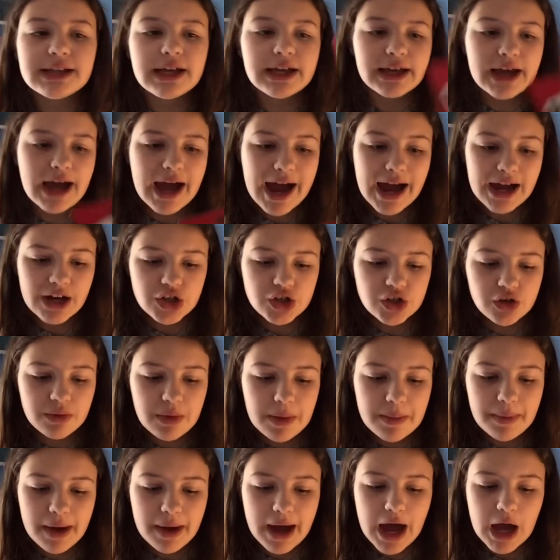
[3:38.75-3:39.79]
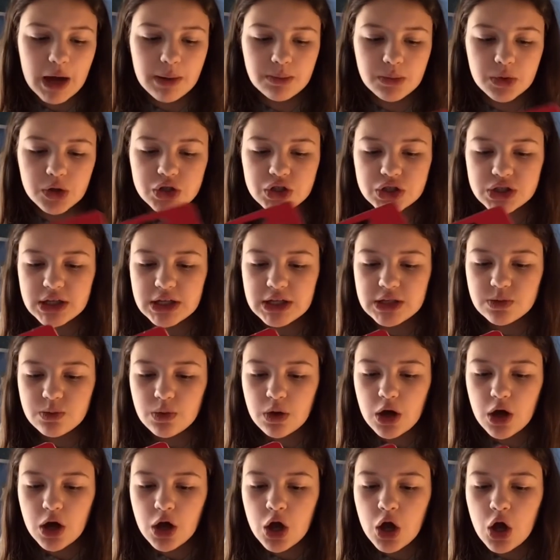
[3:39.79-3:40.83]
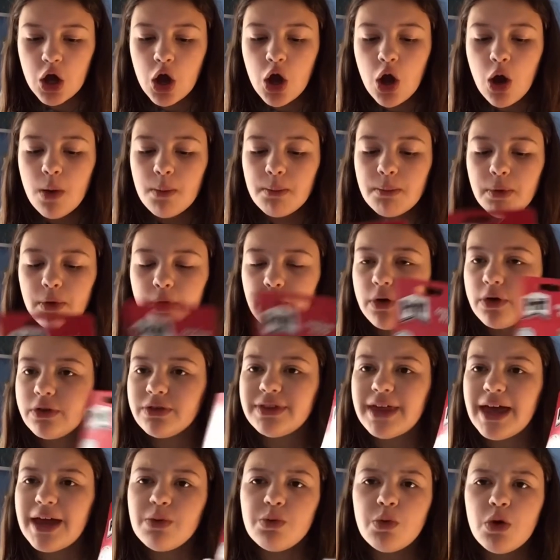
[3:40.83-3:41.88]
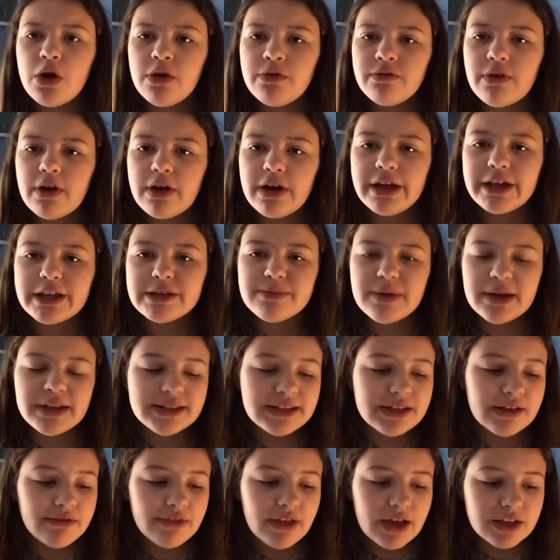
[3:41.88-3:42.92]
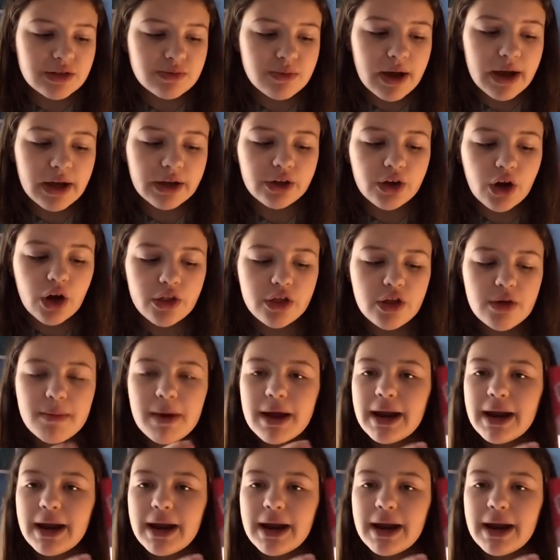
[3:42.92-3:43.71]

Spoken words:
I can't actually remember how much these were, but they weren't very expensive, that's why I got them.